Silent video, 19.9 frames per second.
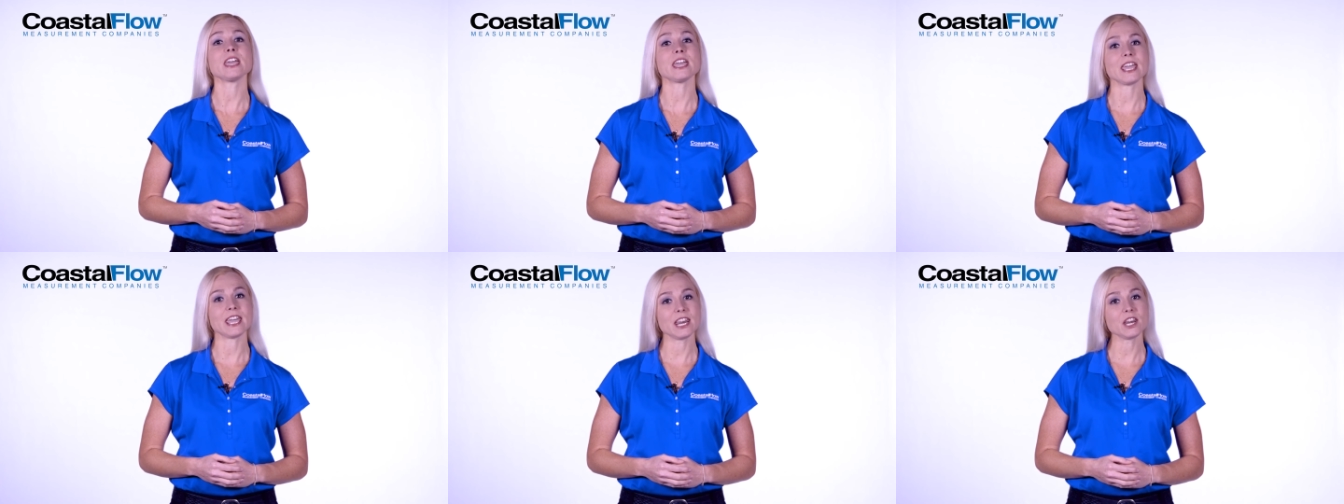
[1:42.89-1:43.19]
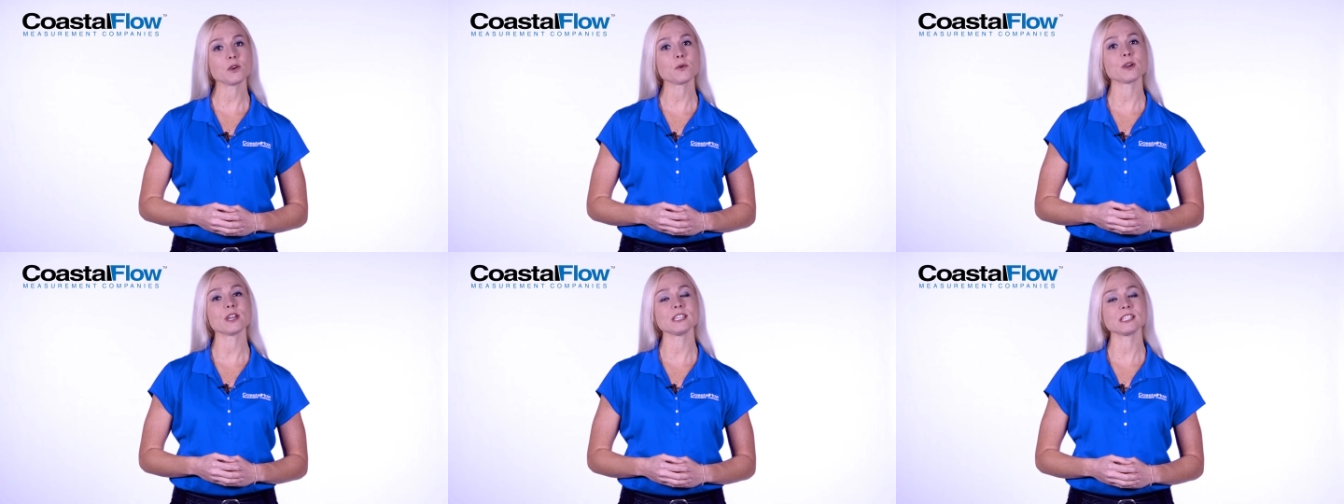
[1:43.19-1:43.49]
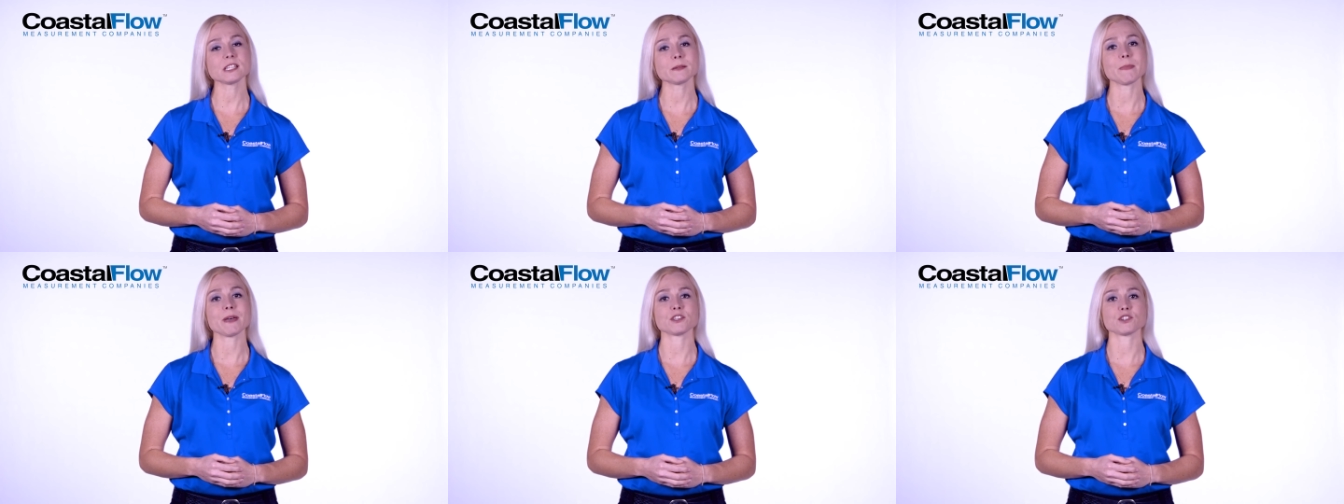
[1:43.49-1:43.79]

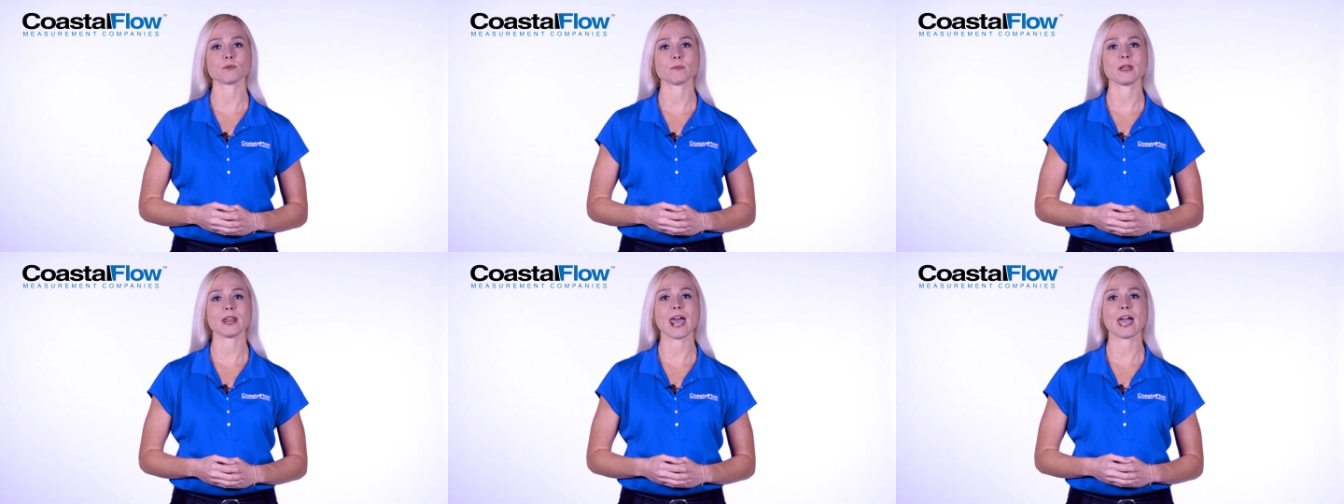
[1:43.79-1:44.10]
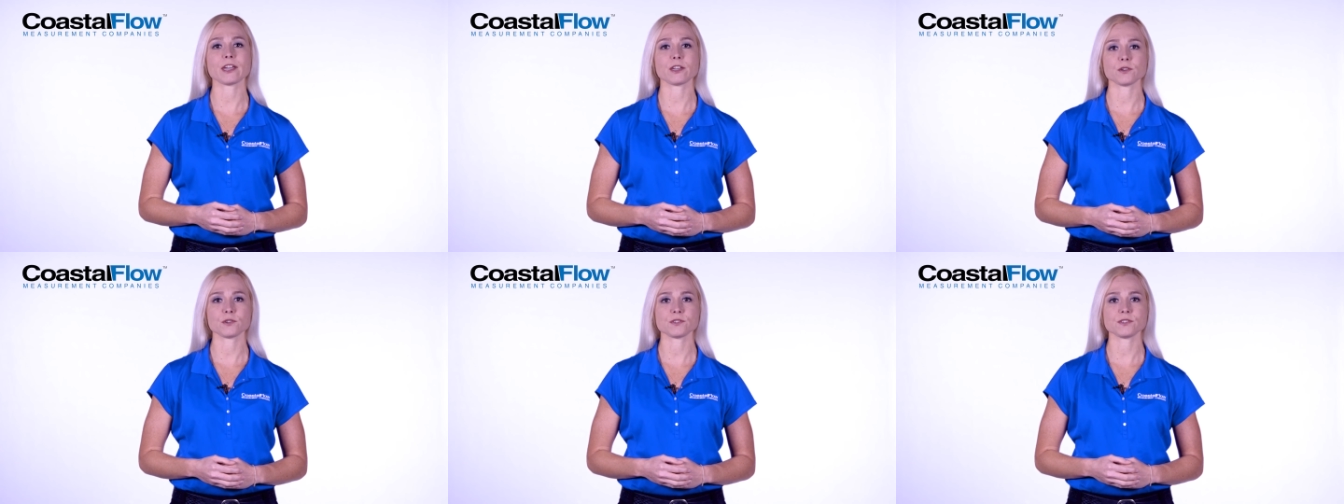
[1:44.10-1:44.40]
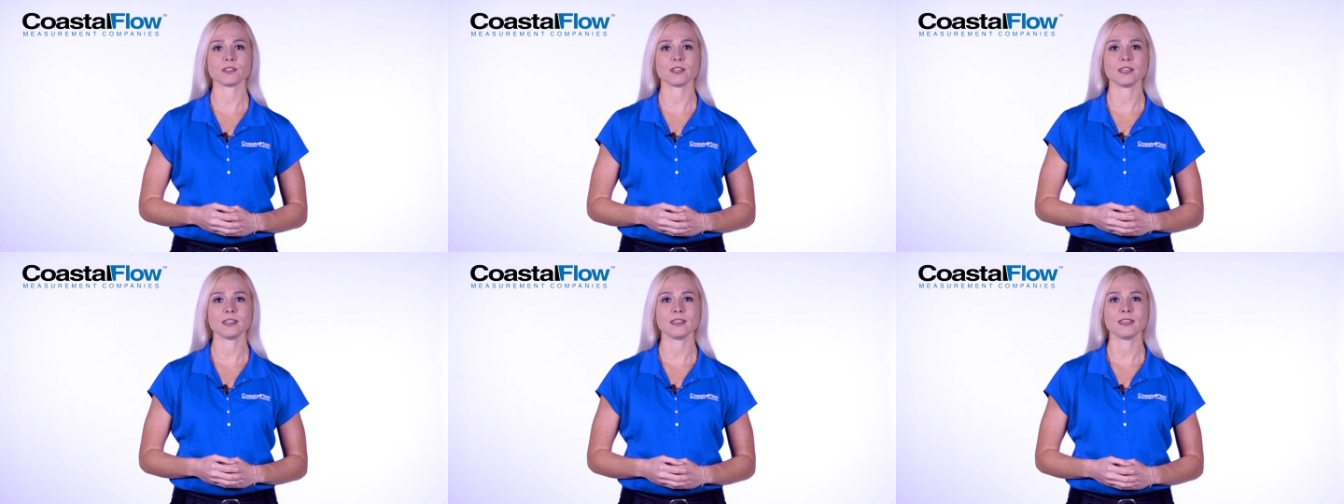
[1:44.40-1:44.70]
increased measurement
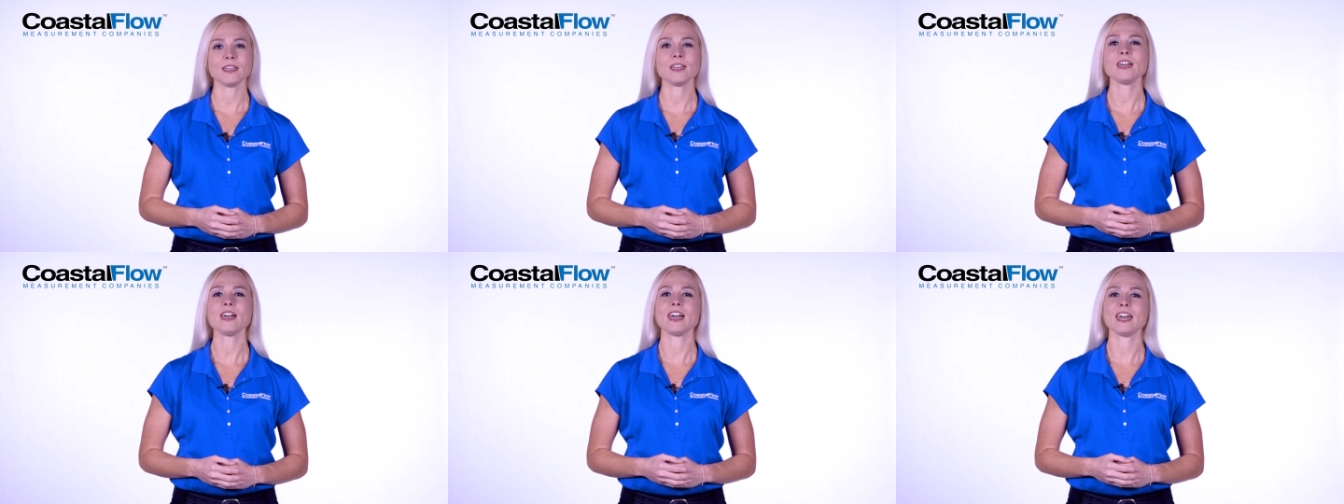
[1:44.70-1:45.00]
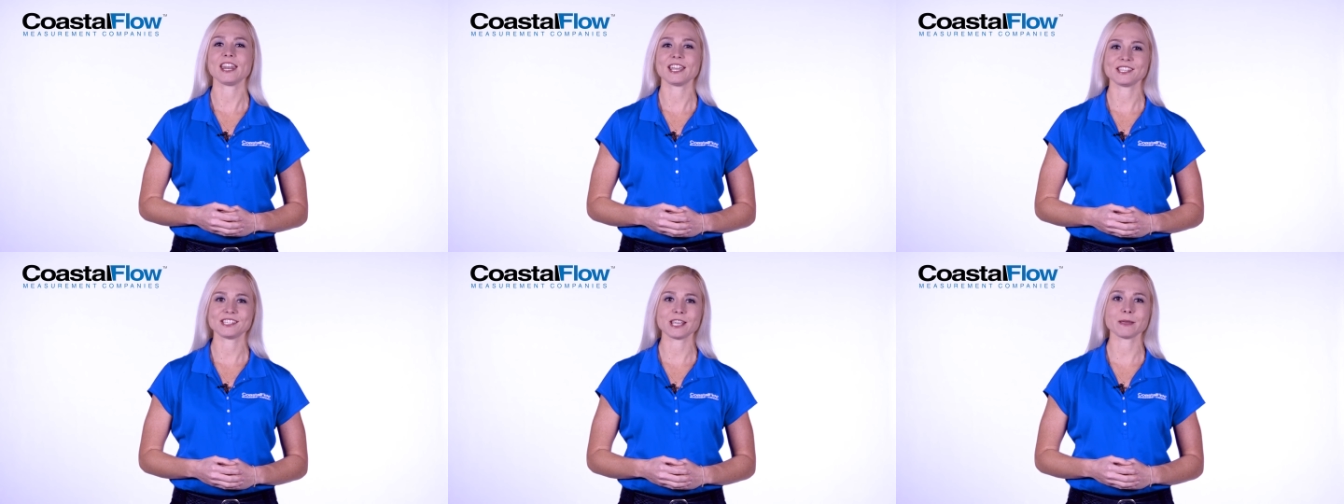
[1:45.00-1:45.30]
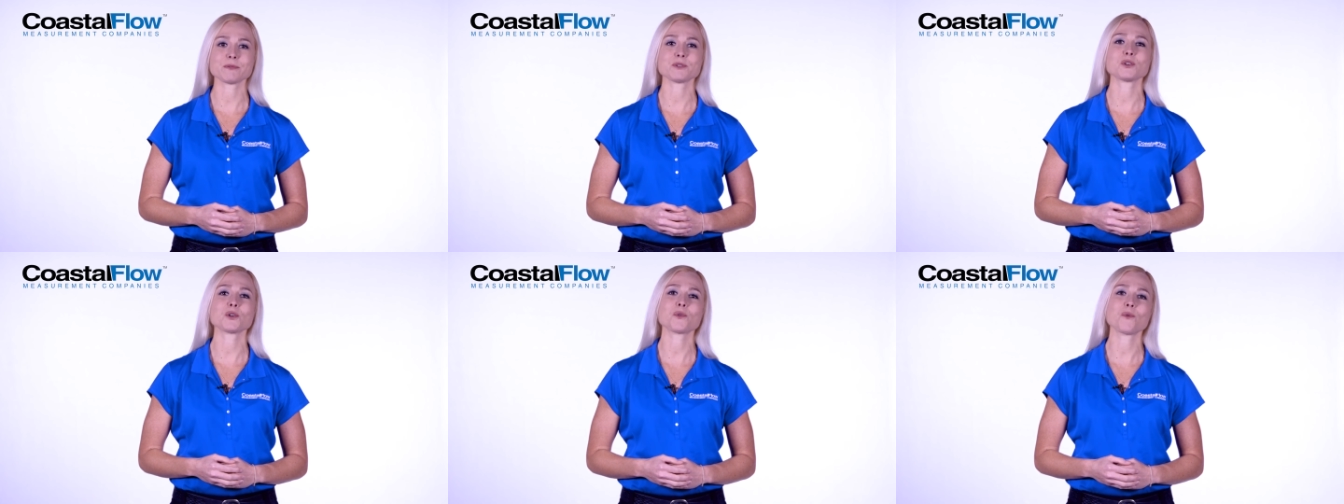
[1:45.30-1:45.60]
accuracy, and
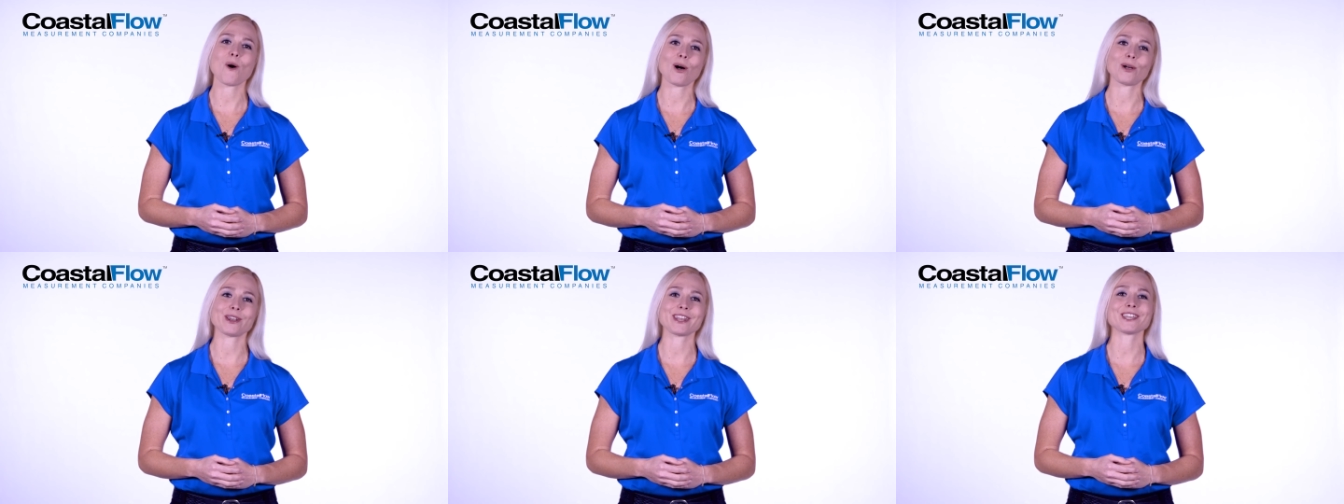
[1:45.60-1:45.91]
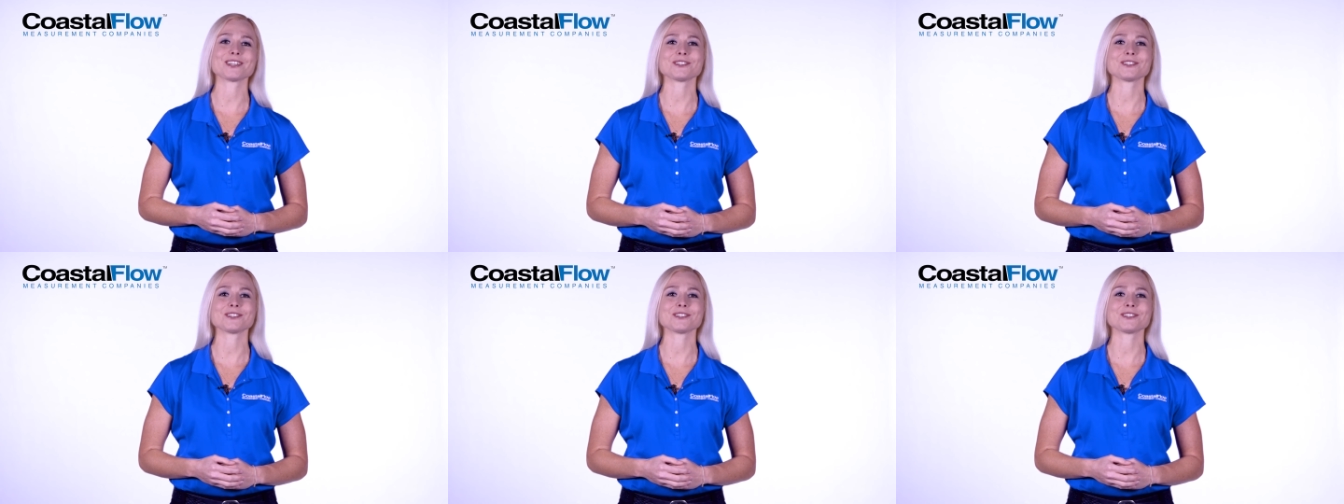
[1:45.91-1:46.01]
exceptional quality